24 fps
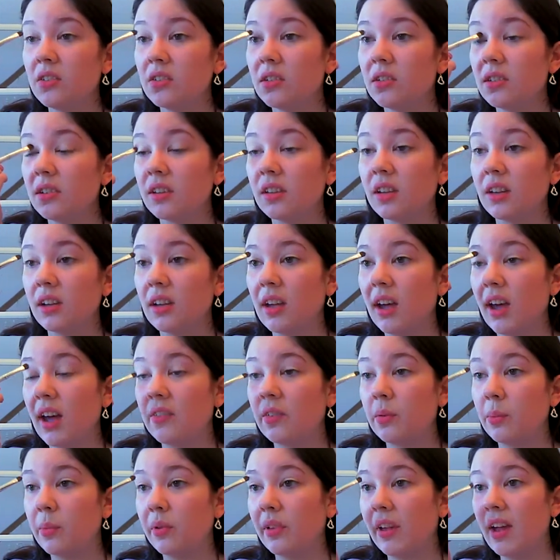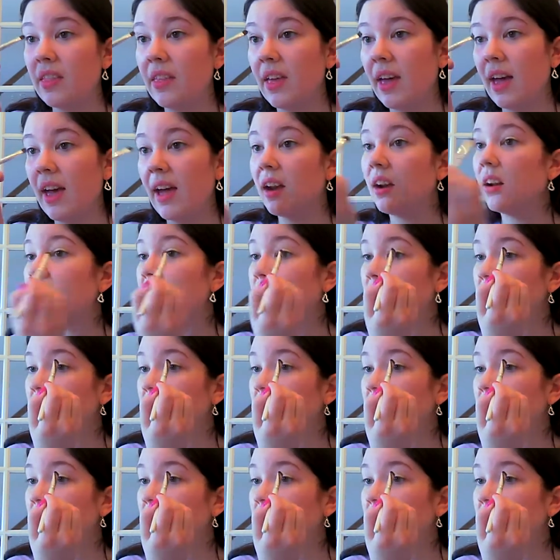Just going to kind of apply that